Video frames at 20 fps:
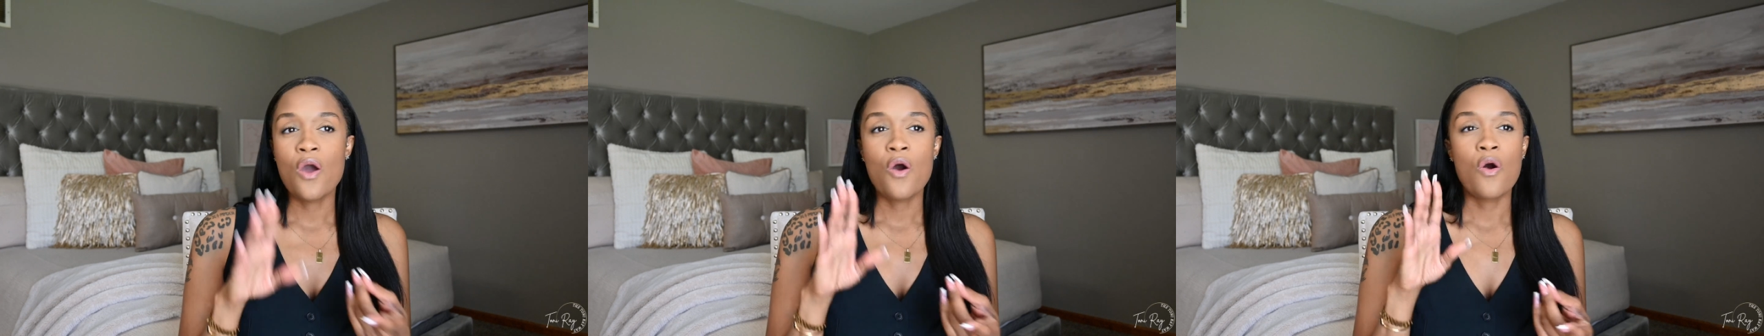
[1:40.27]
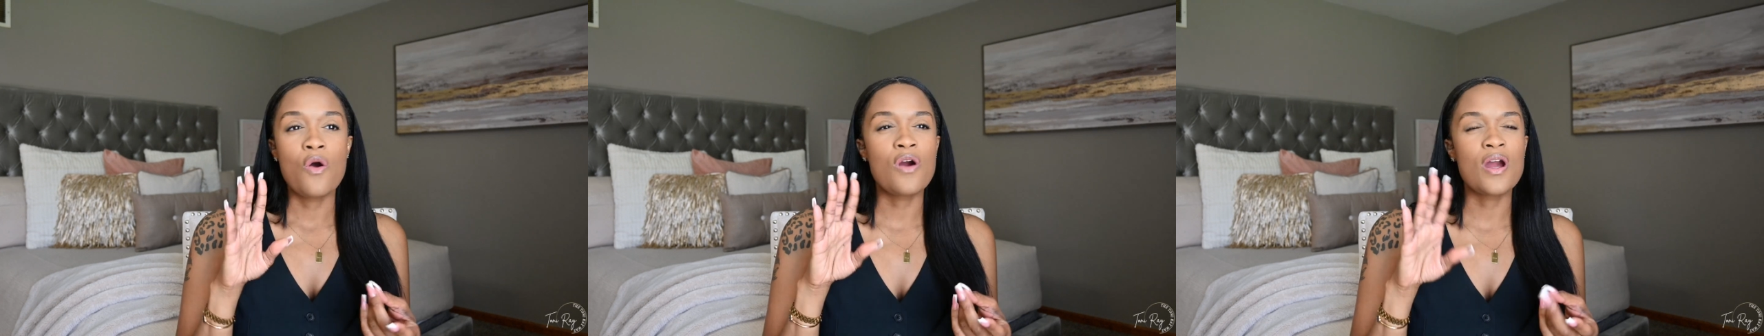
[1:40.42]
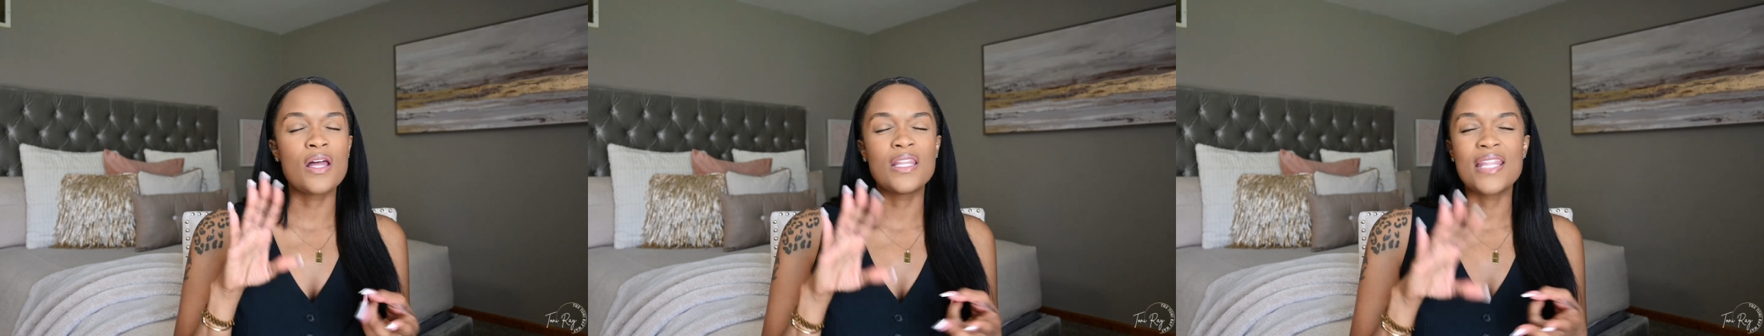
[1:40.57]

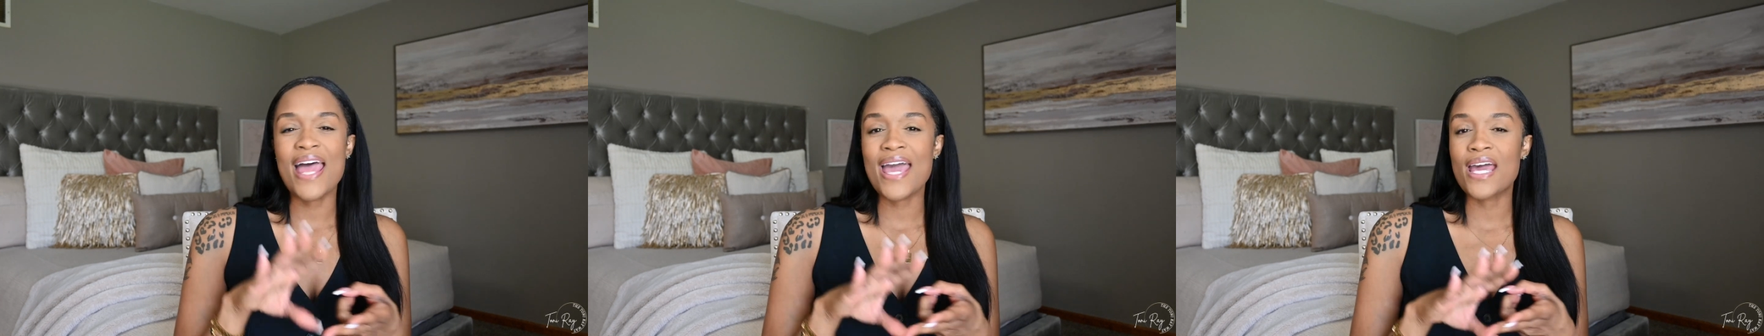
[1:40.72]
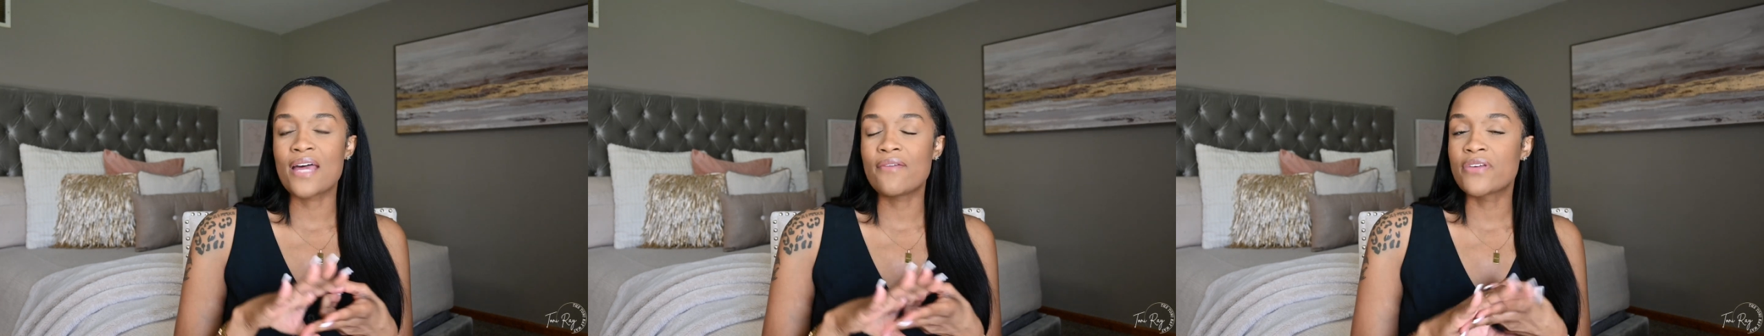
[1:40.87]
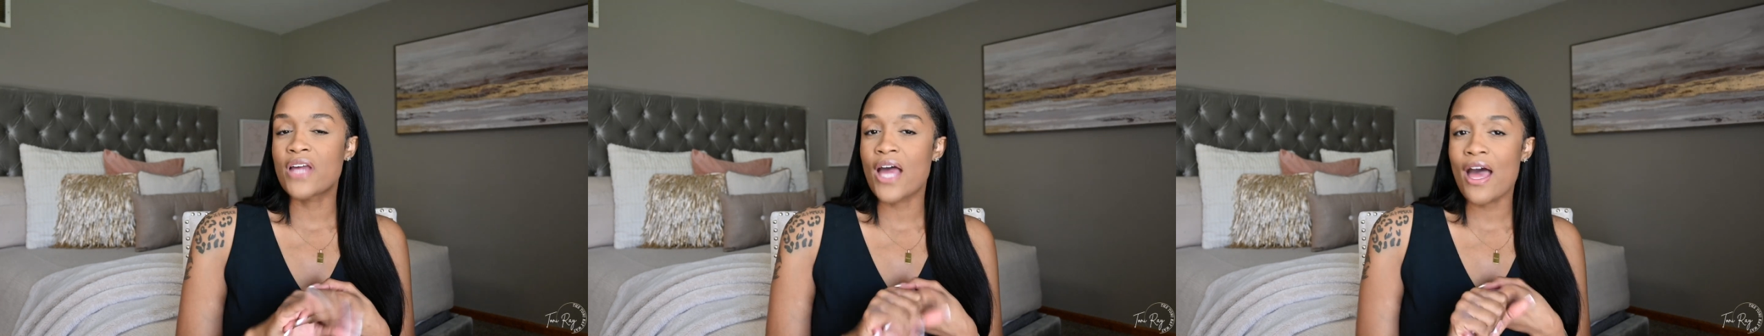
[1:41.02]
or a lack
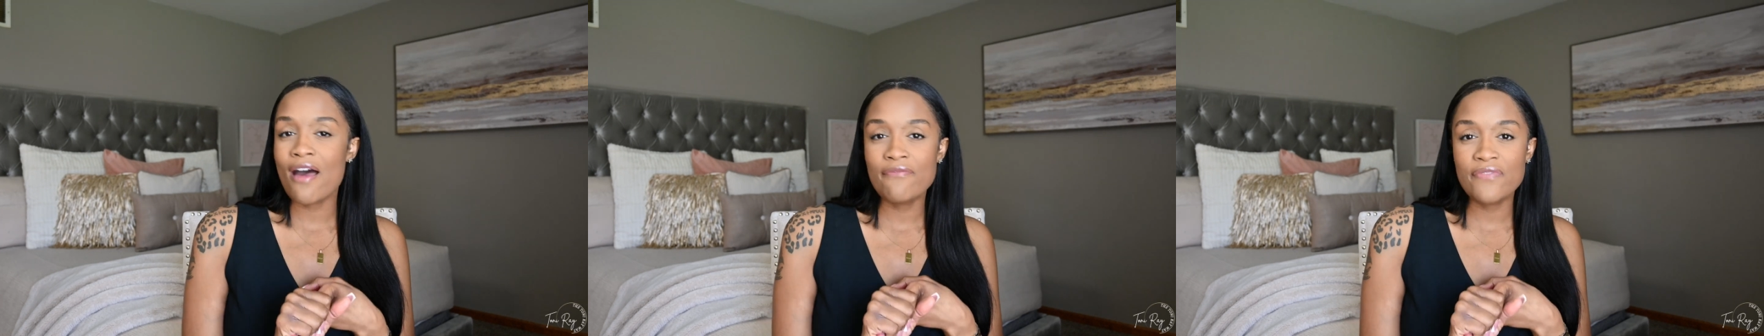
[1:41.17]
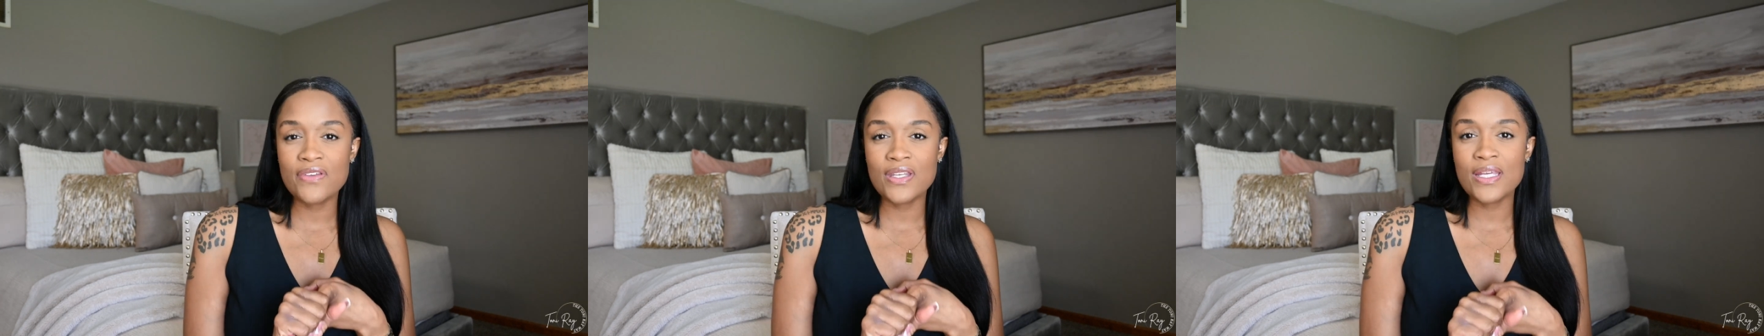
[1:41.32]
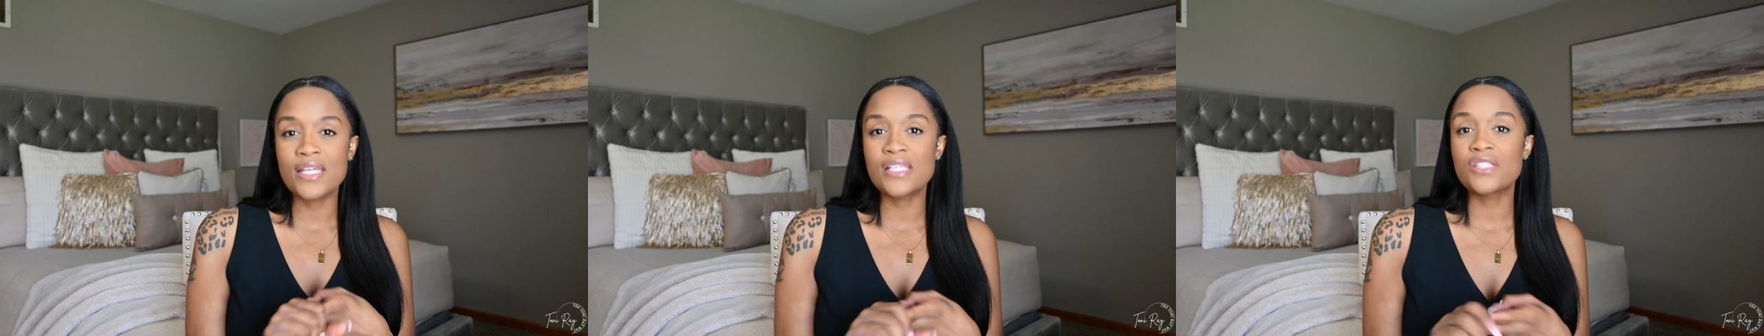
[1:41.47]
of
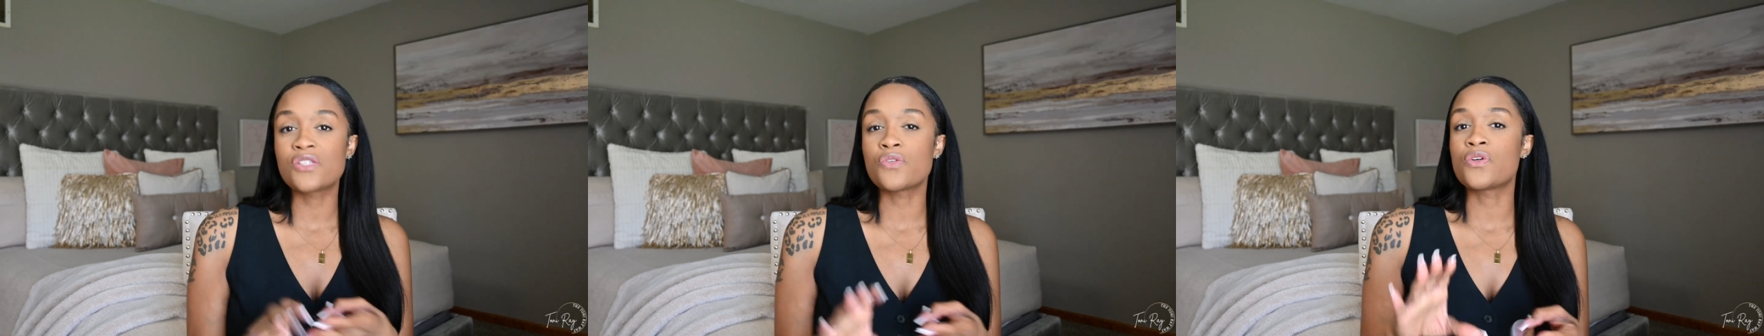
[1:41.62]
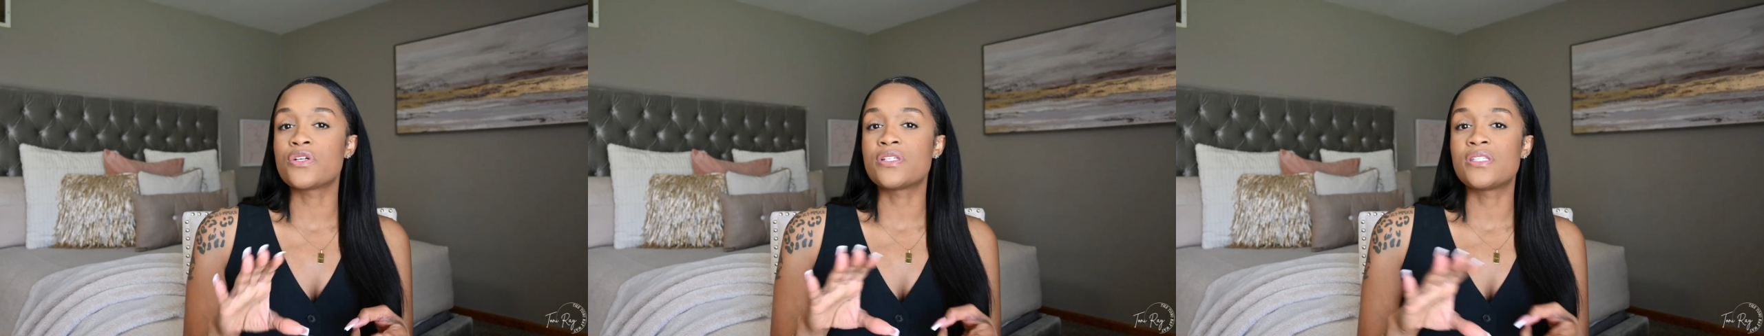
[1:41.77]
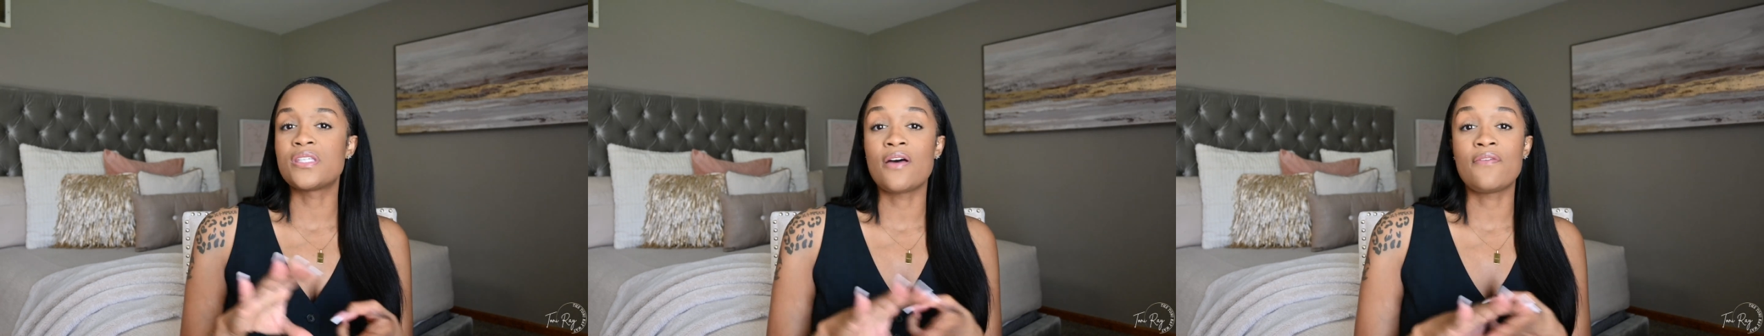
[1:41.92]
confidence
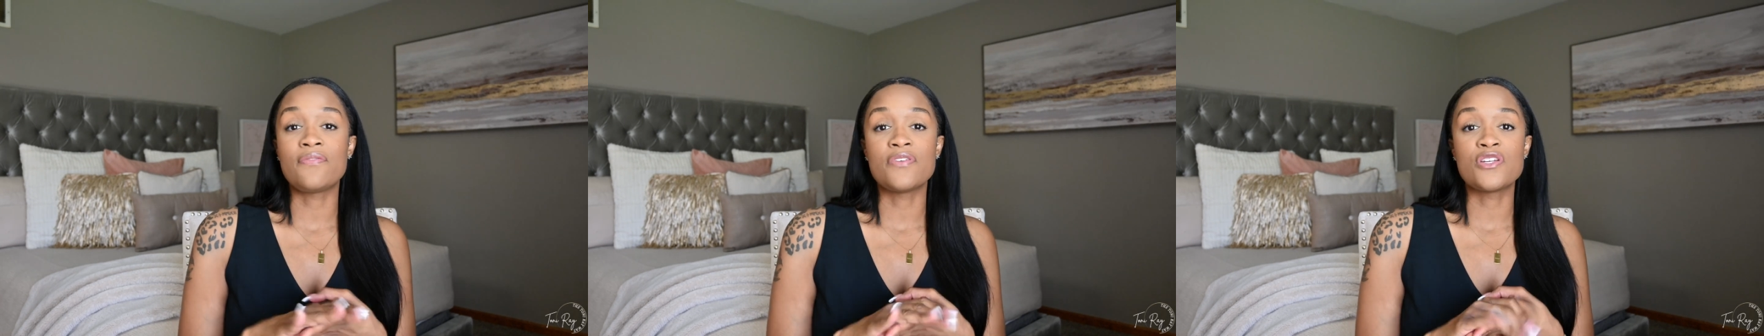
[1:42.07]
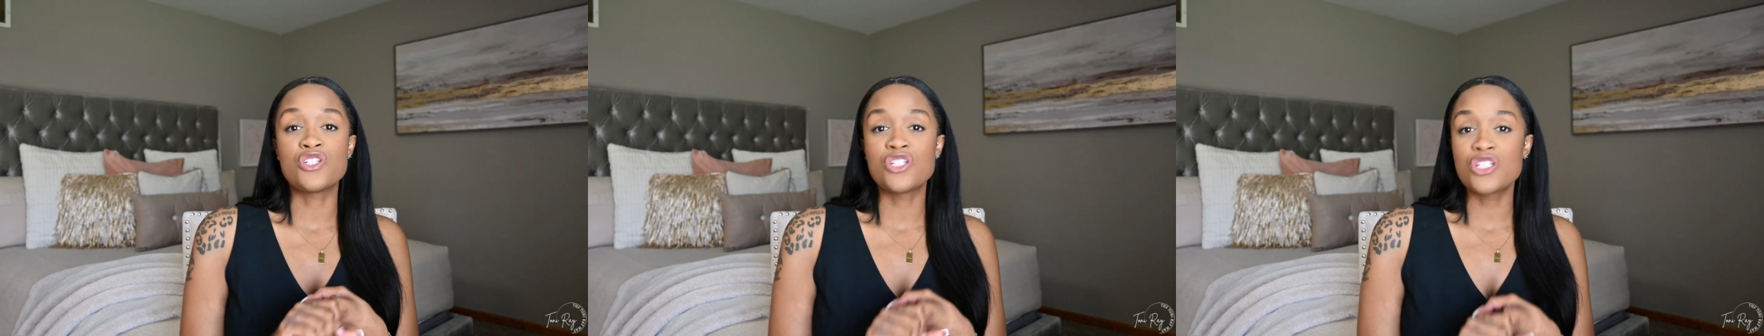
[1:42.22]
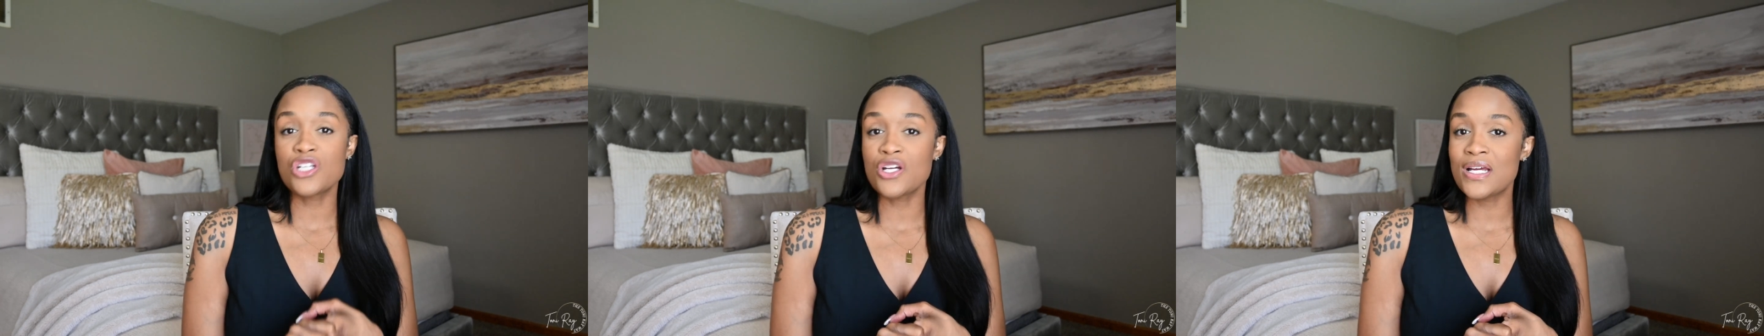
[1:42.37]
or
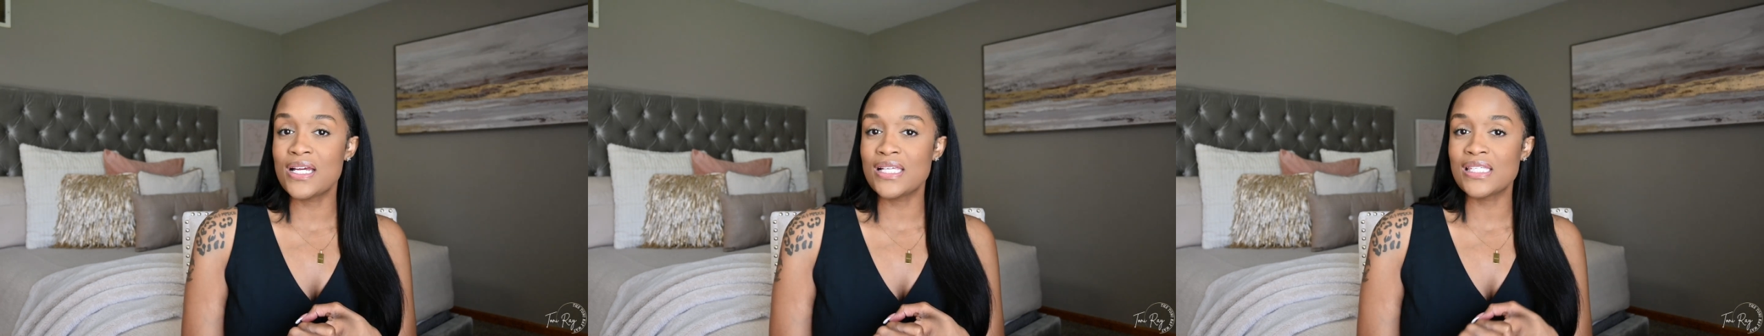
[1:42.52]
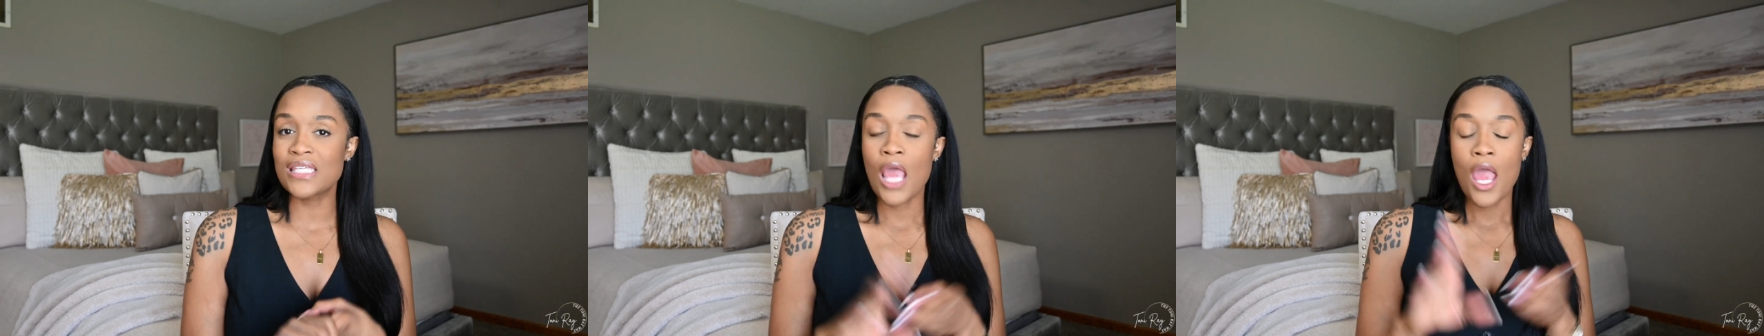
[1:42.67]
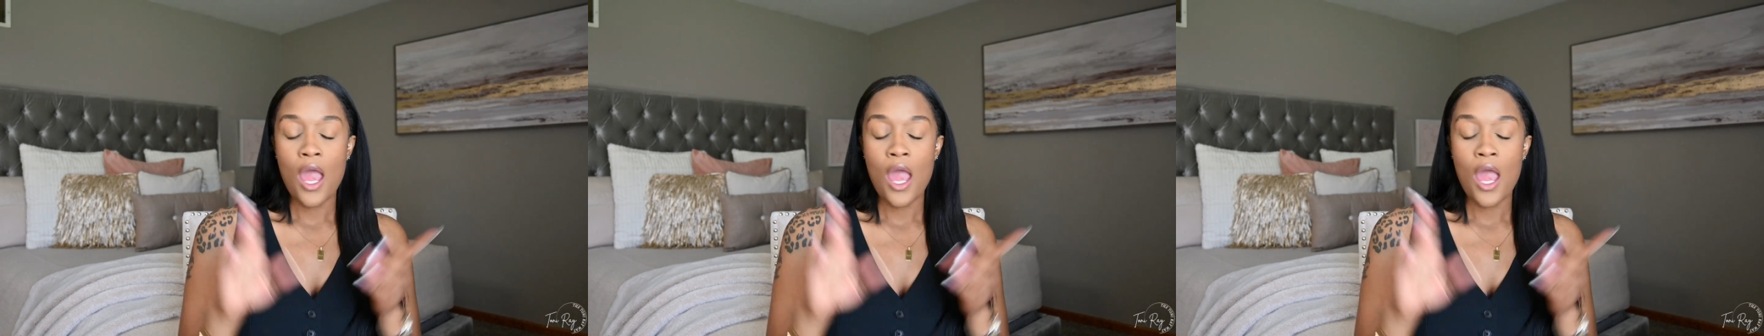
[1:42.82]
self-assurance,